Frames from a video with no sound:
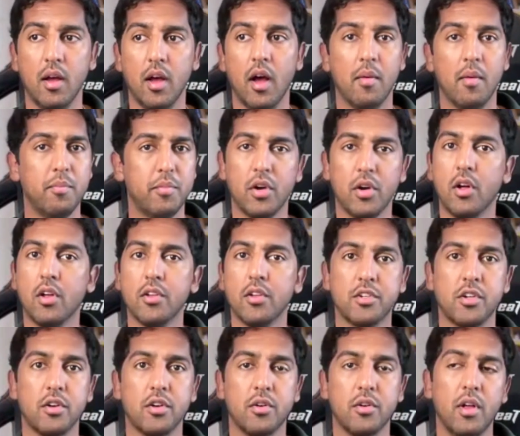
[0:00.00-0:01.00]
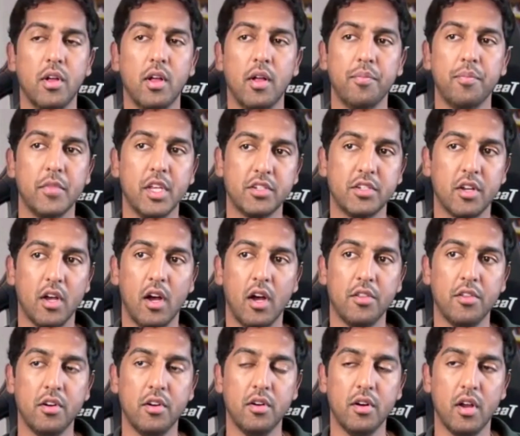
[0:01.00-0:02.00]
But also this
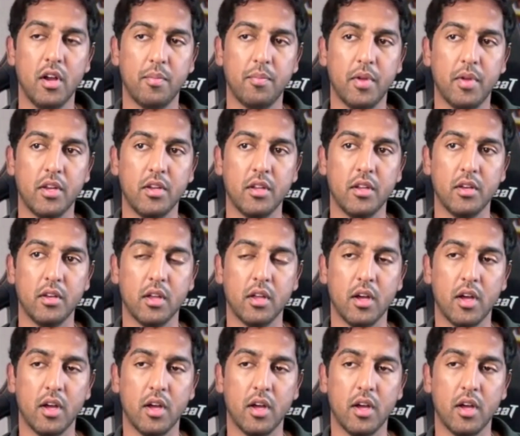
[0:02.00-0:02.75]
other opinion,